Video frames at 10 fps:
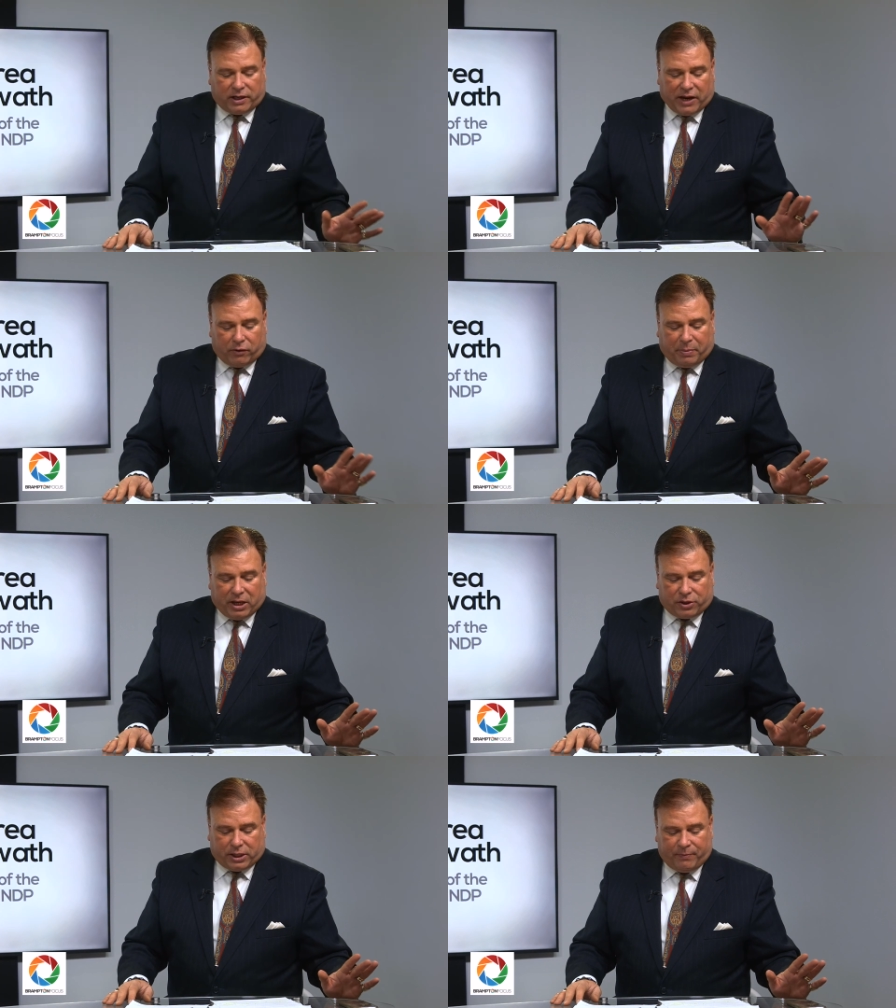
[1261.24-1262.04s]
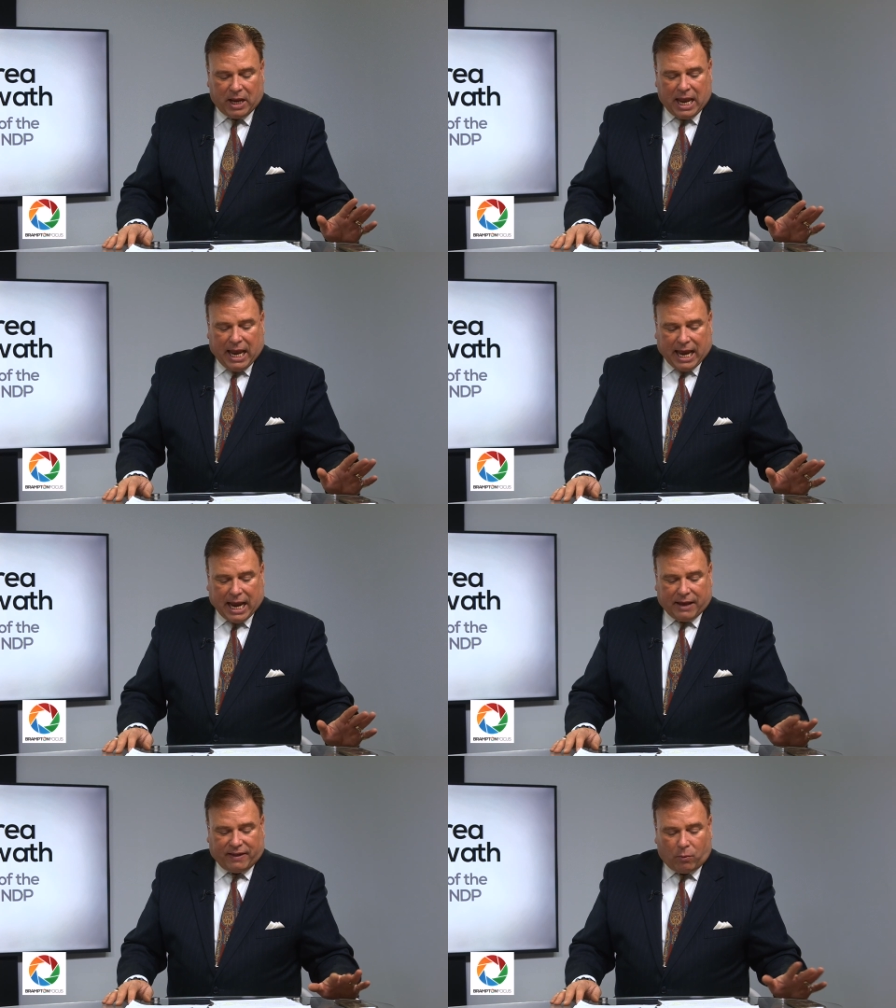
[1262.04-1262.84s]
David Peterson.
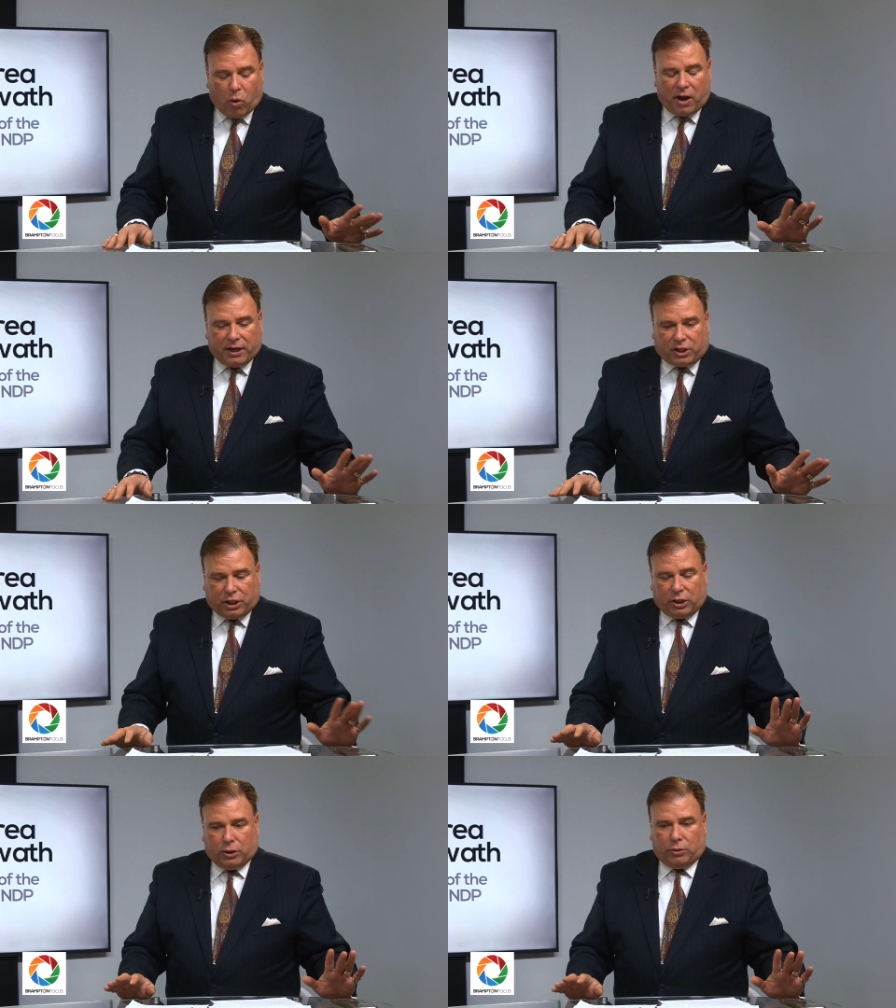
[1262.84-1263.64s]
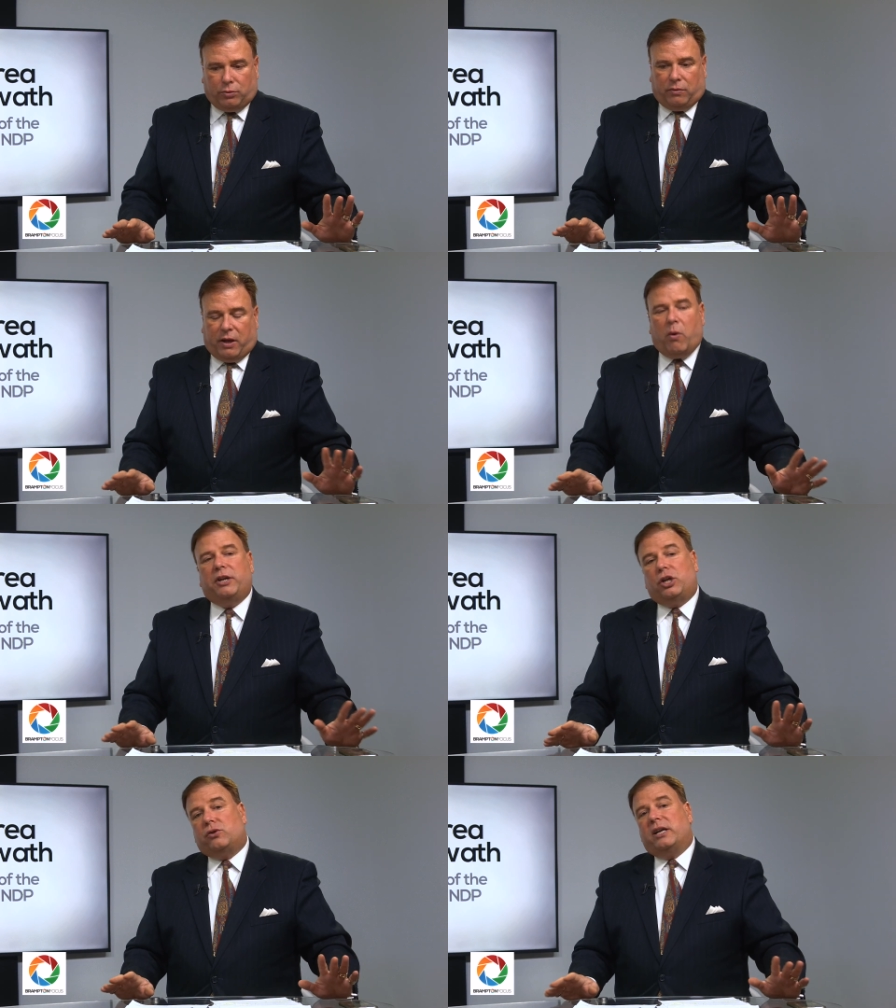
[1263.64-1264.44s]
they wanted to they
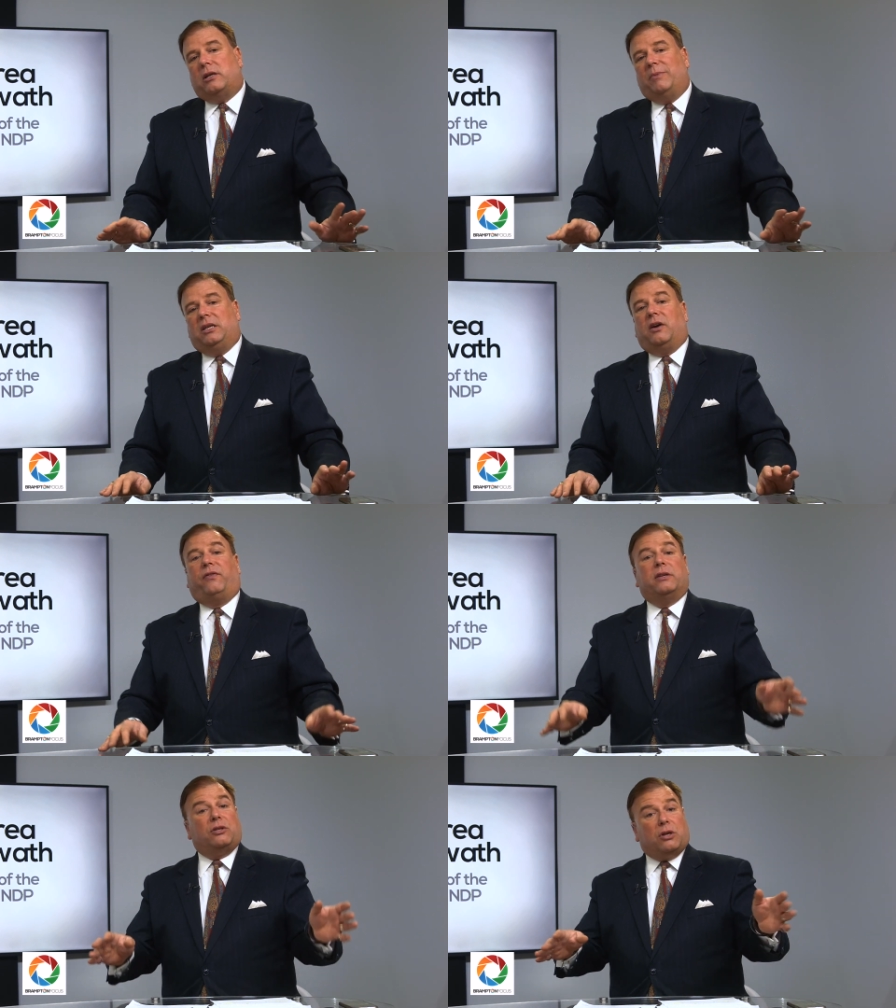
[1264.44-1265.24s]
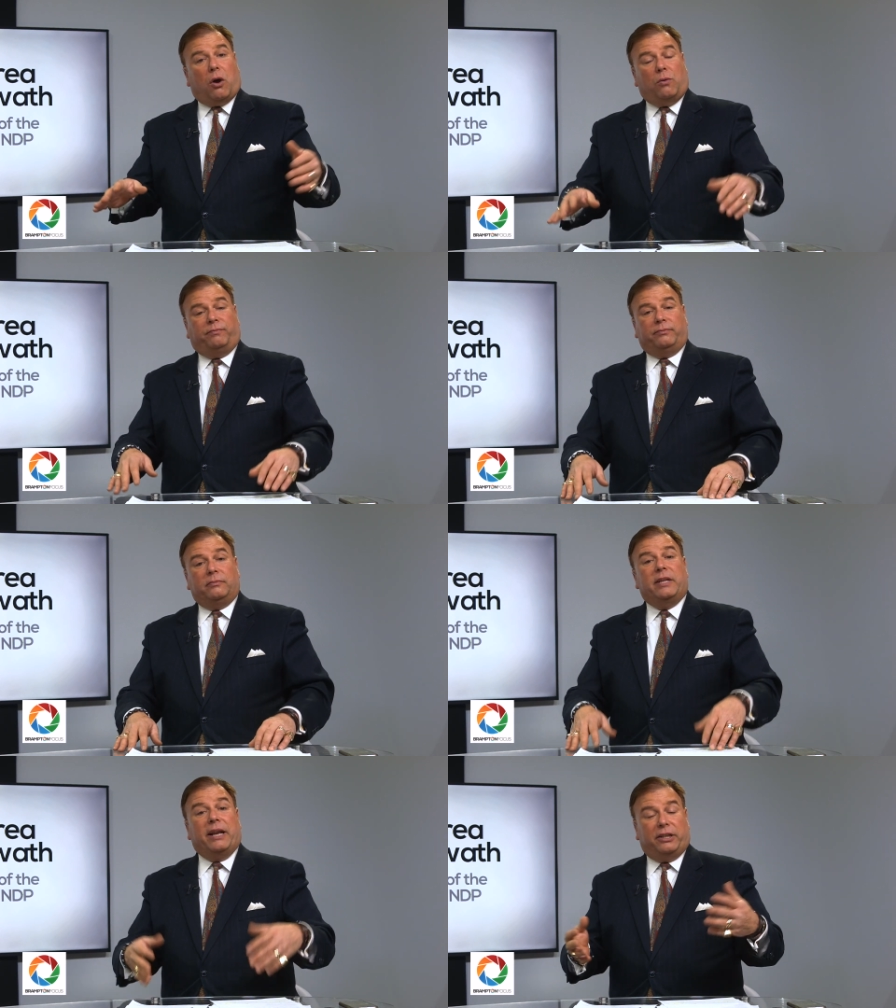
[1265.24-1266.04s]
wanted to try something different, so
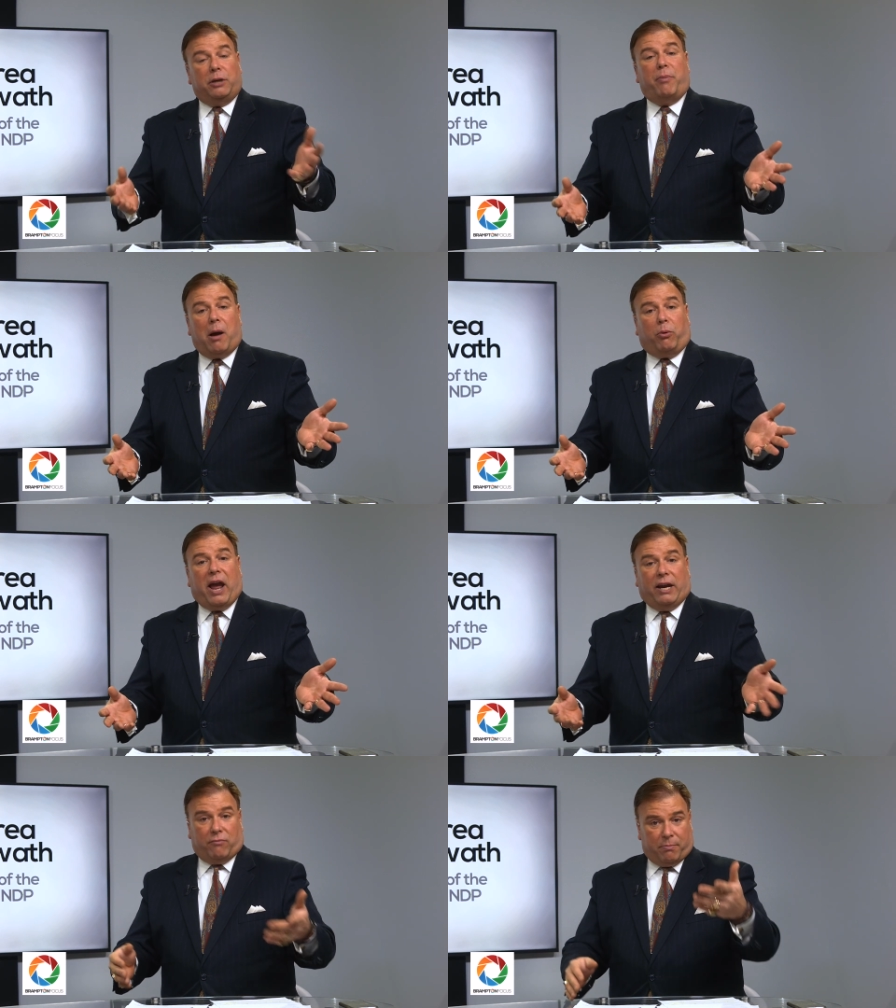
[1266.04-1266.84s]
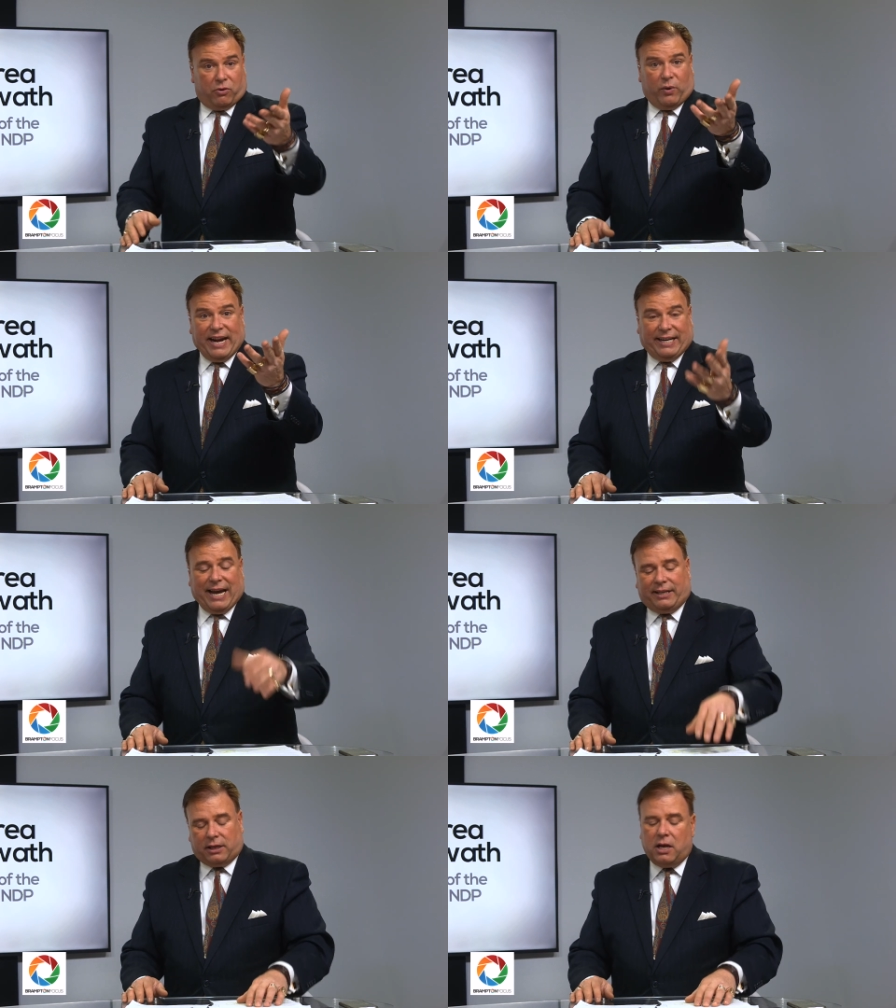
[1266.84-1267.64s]
they elected Bob Rae. Remember Rae
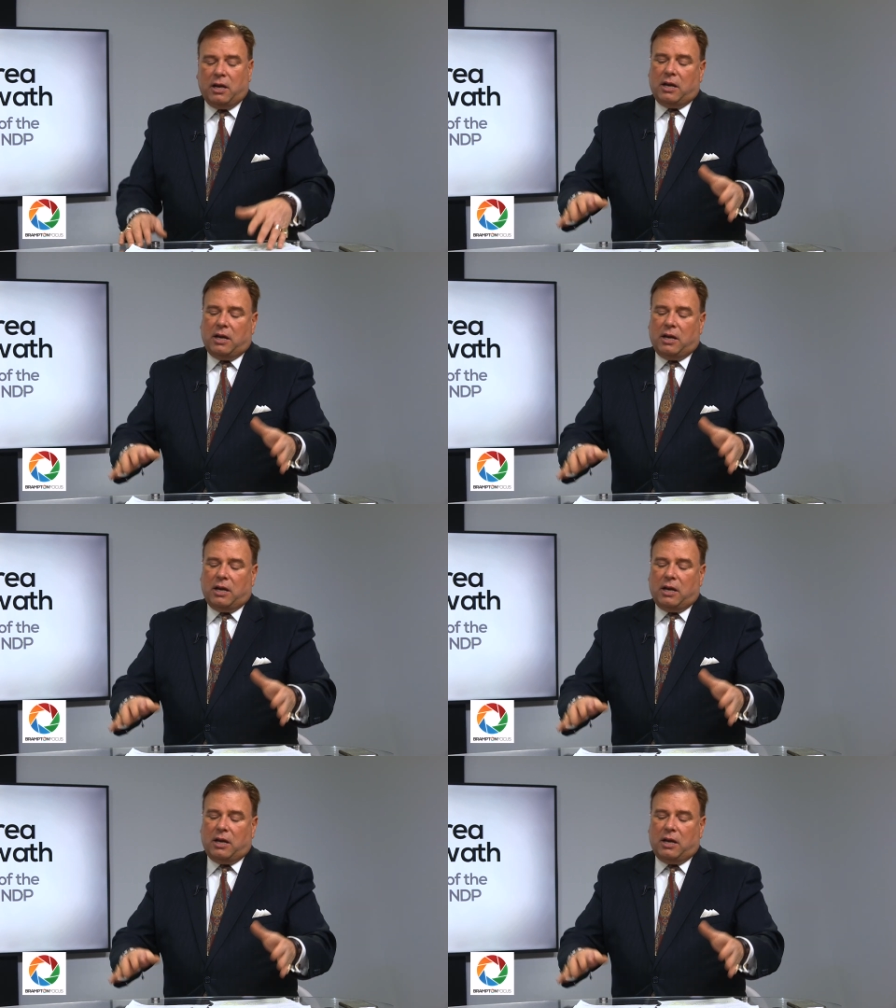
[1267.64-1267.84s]
days?